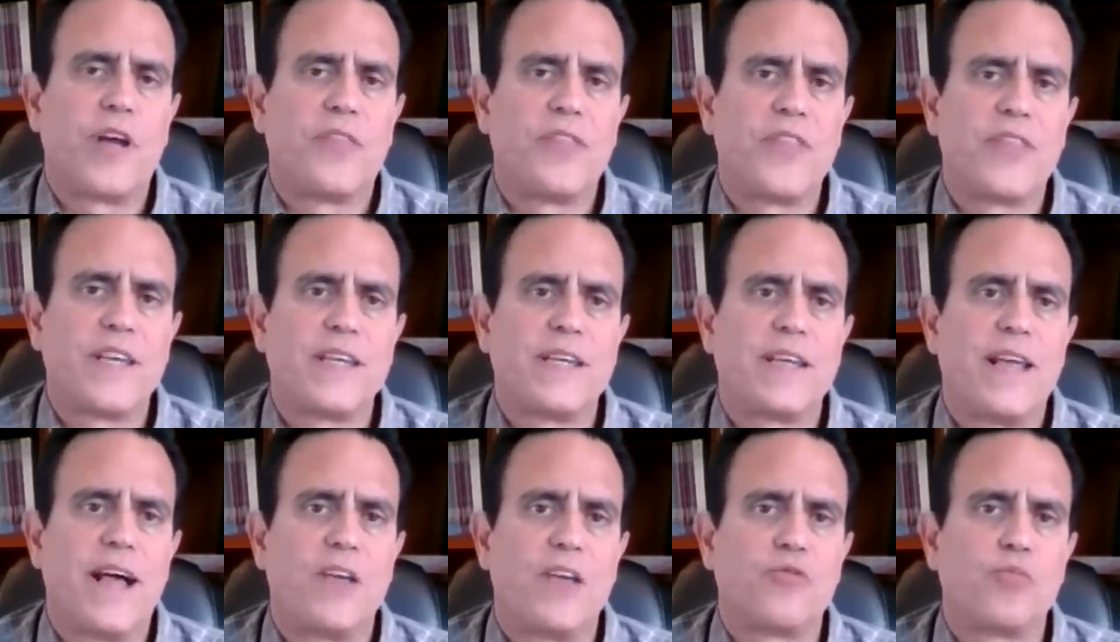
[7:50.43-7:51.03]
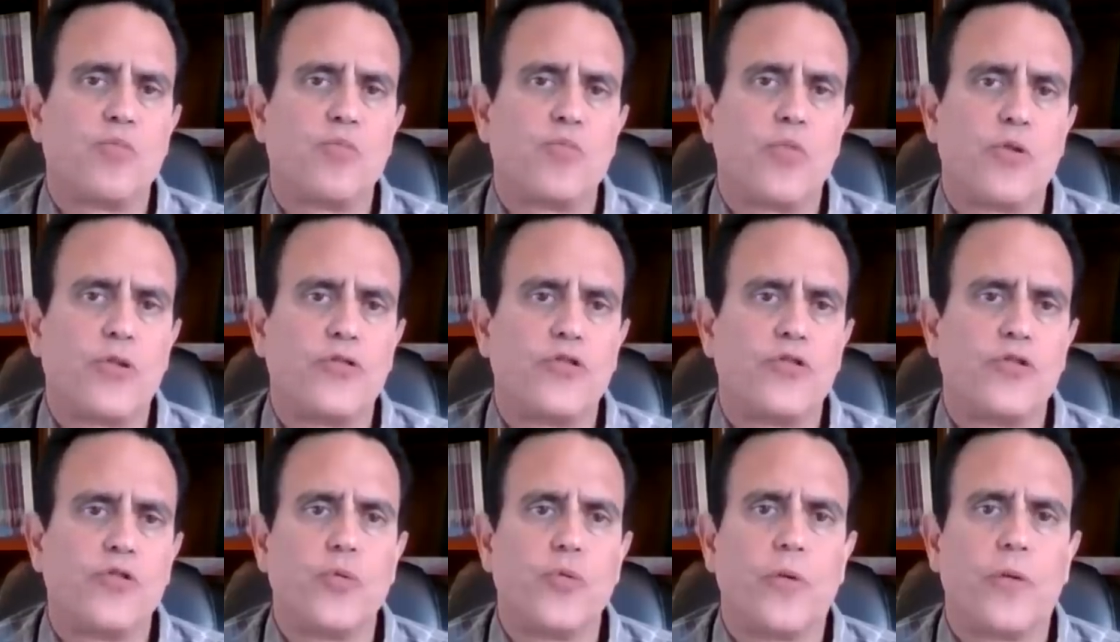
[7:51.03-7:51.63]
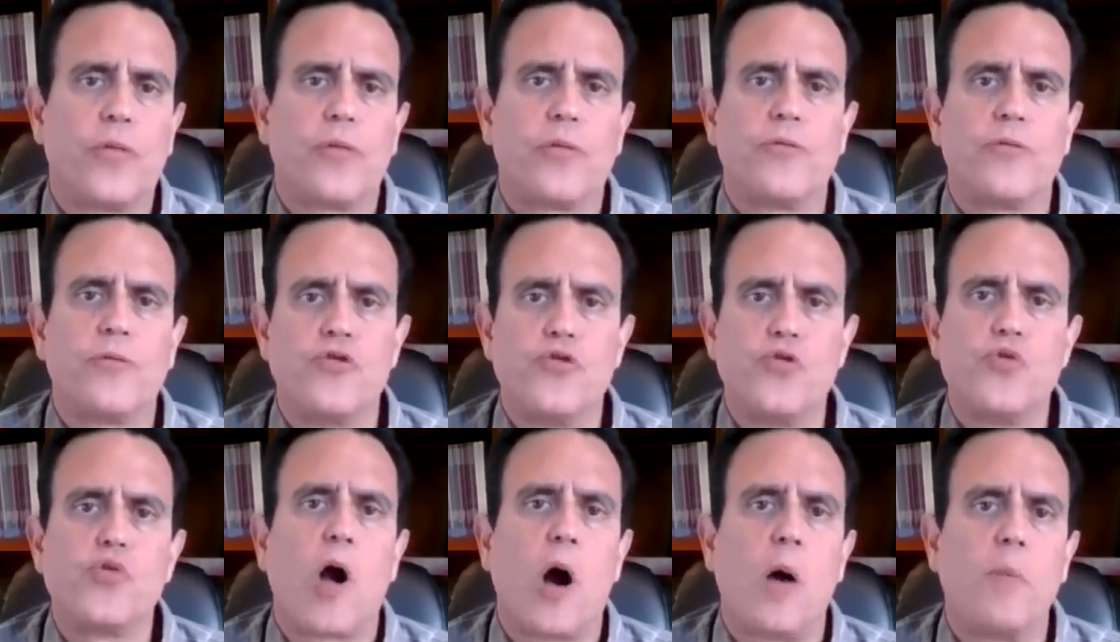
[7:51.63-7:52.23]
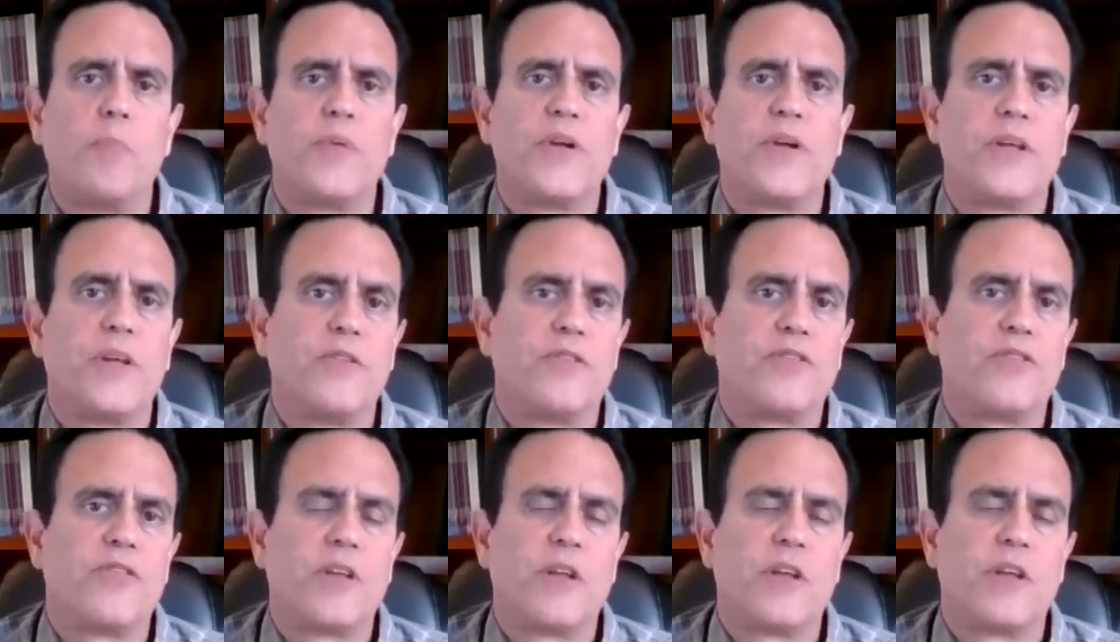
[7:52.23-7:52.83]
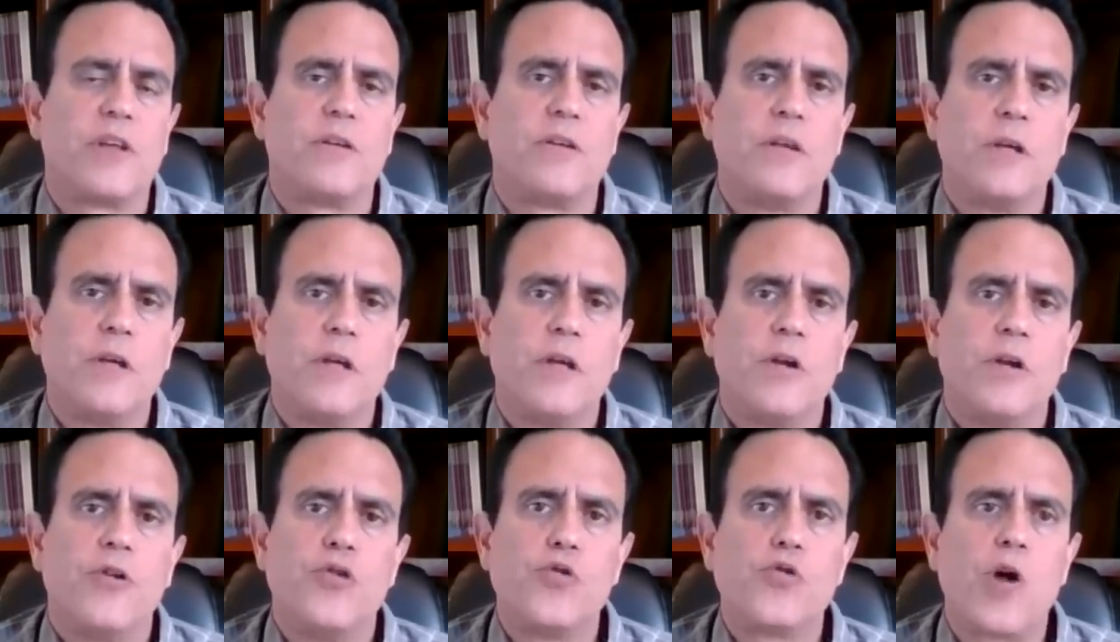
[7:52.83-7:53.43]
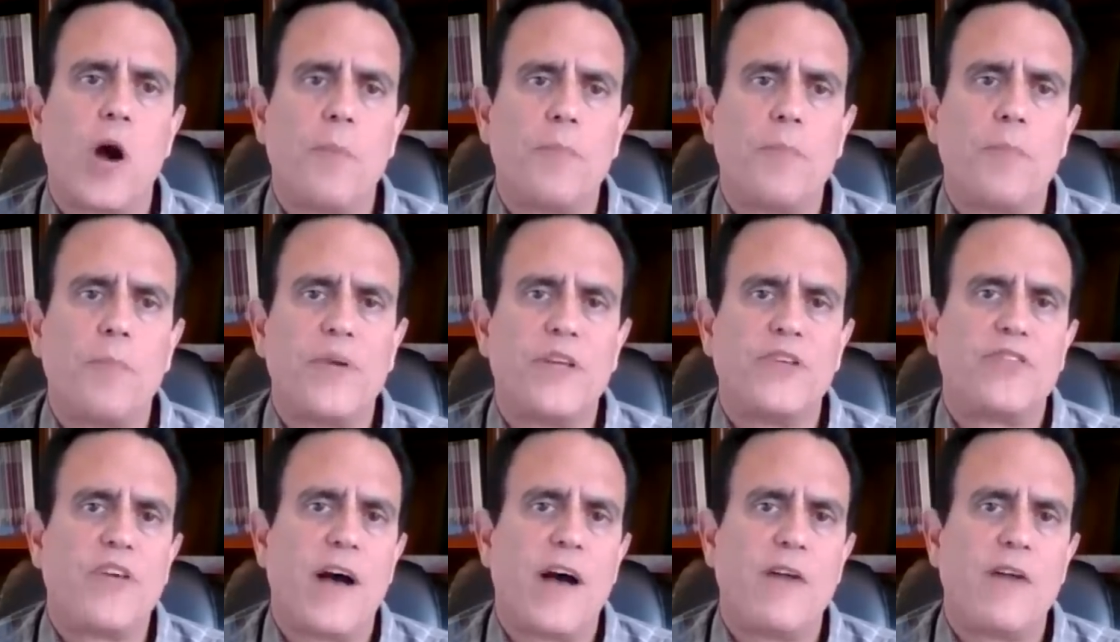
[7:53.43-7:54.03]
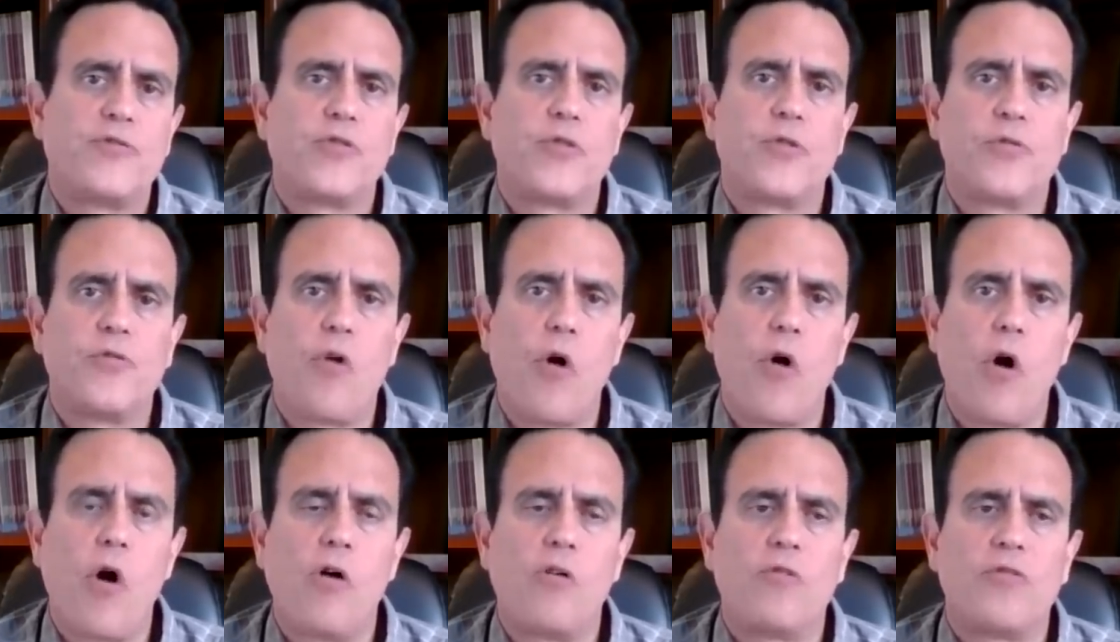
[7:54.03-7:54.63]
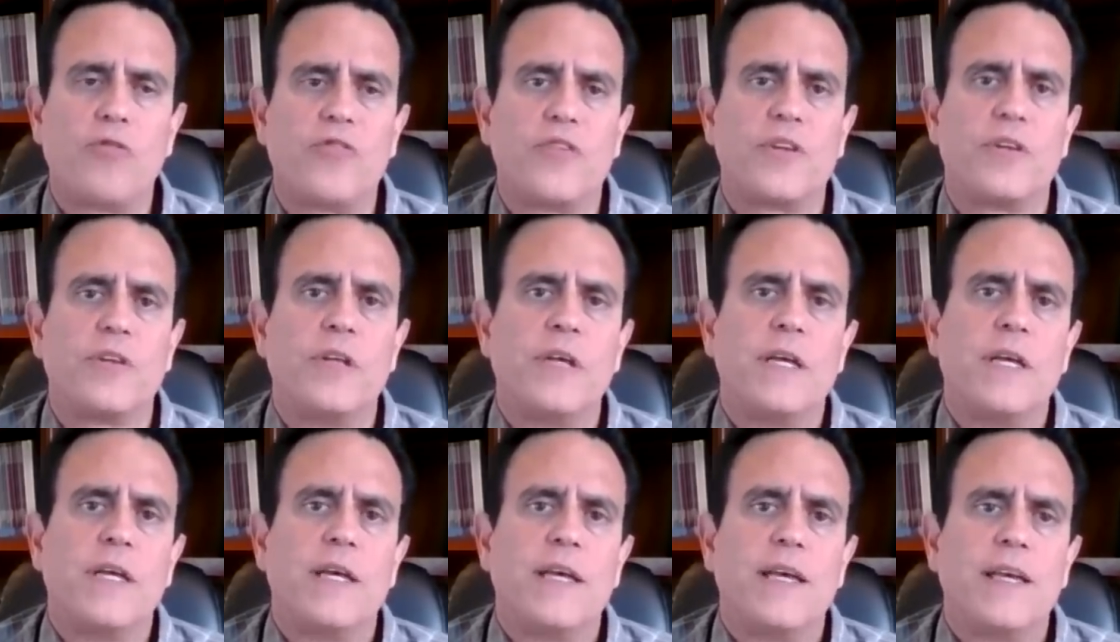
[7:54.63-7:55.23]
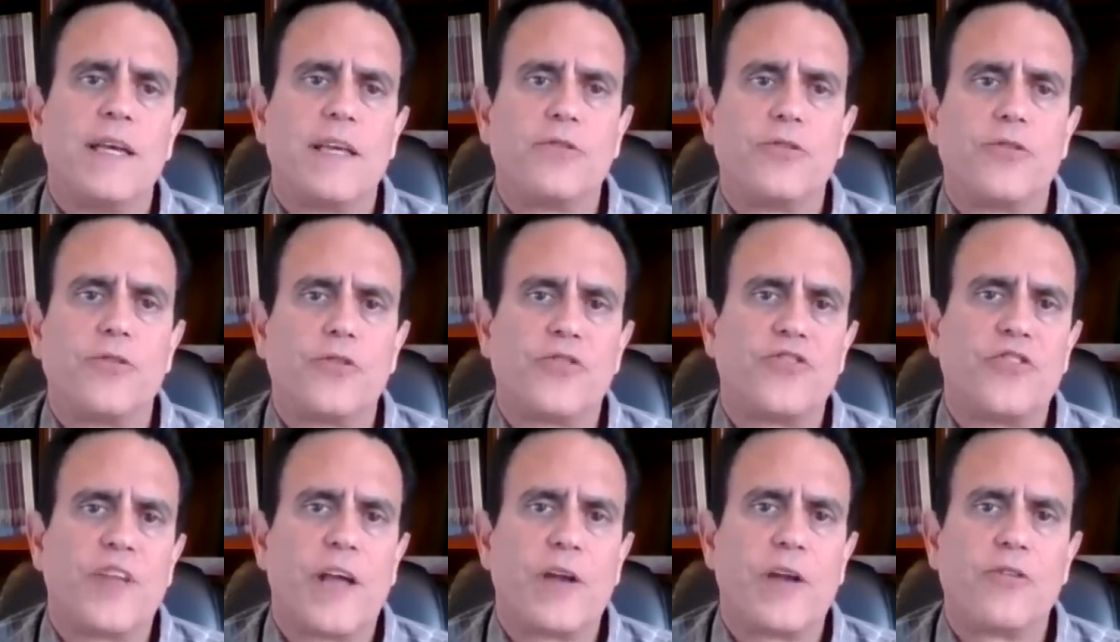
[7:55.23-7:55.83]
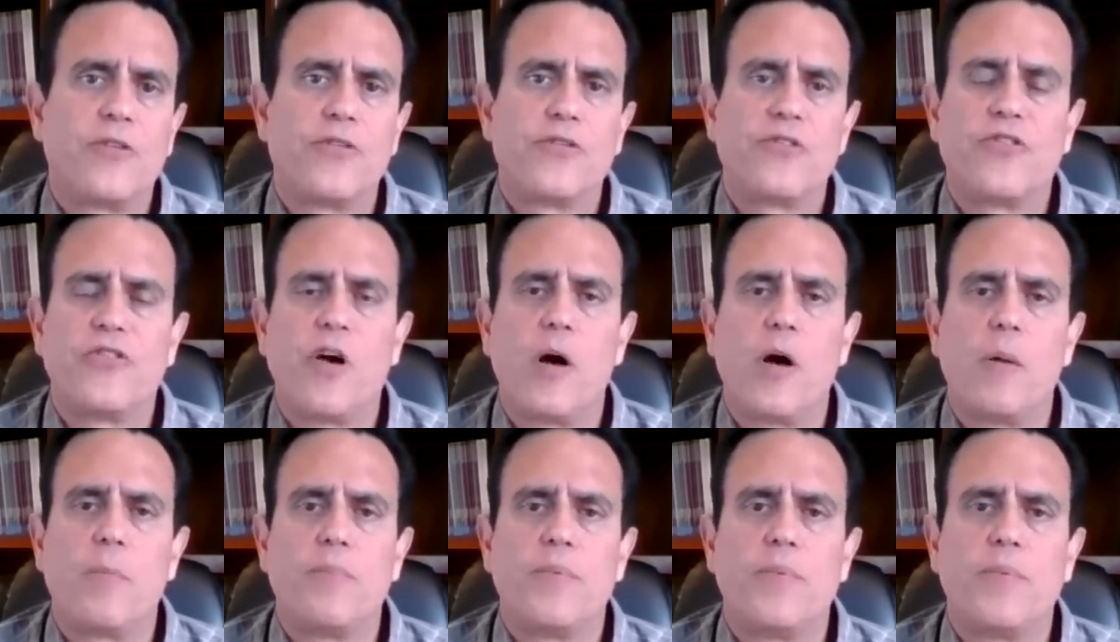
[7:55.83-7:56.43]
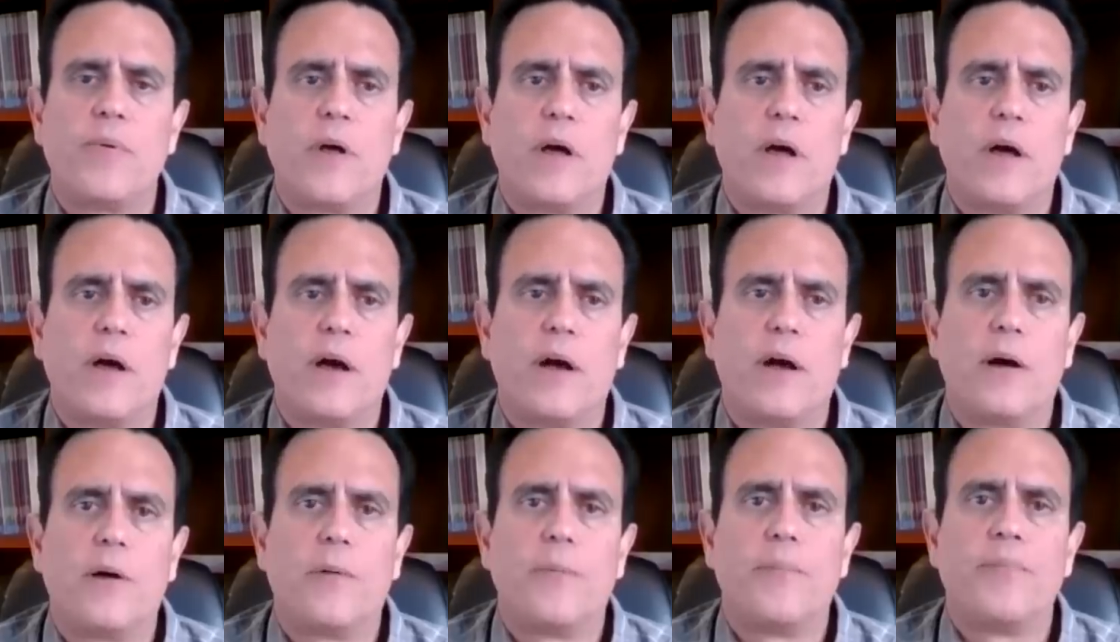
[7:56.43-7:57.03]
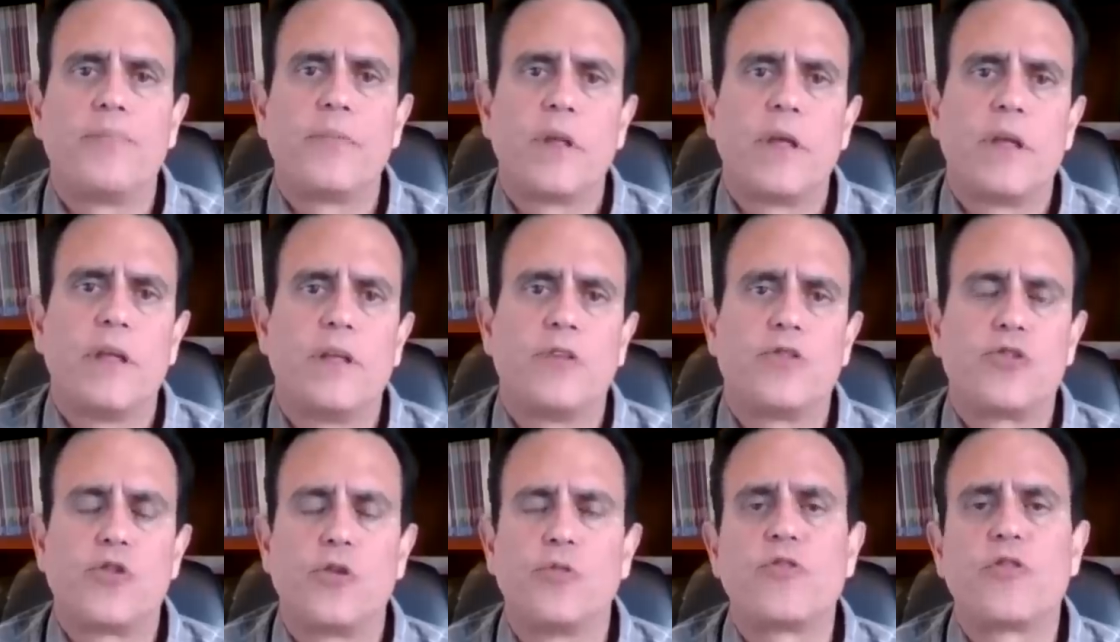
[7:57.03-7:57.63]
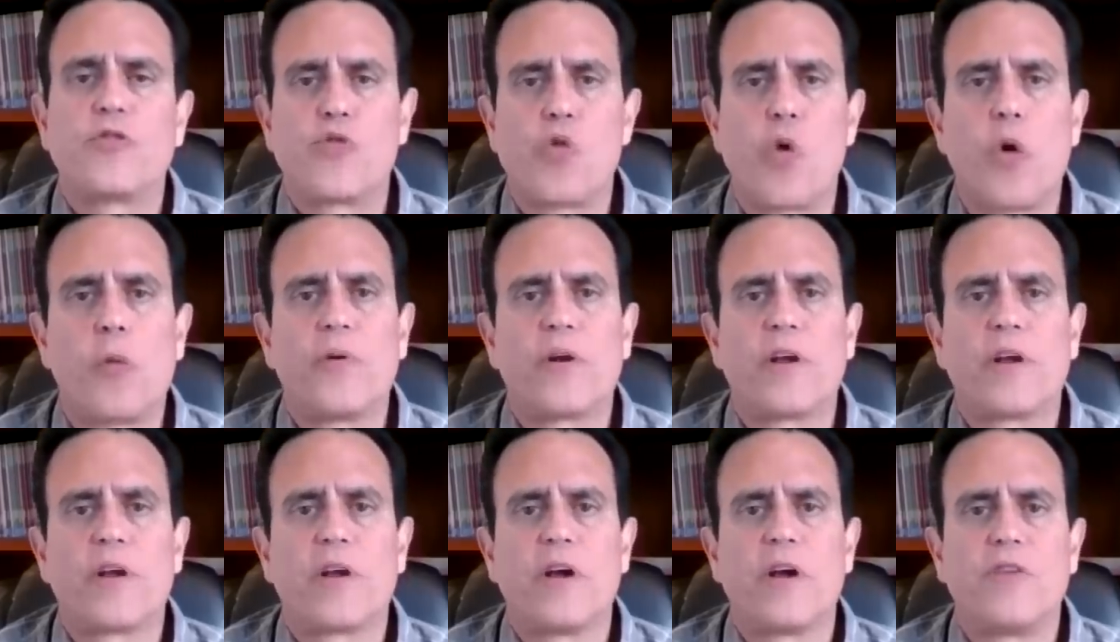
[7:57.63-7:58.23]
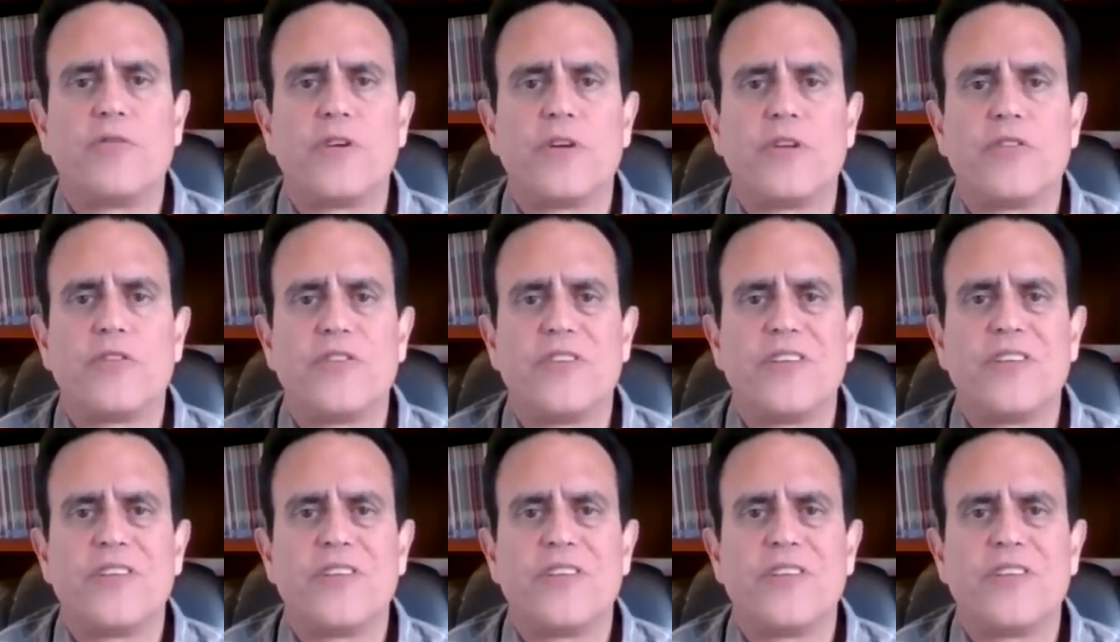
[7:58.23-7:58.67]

I think it has more to do with new companies, and new companies have to evolve and get their standards up in terms of corporate governance.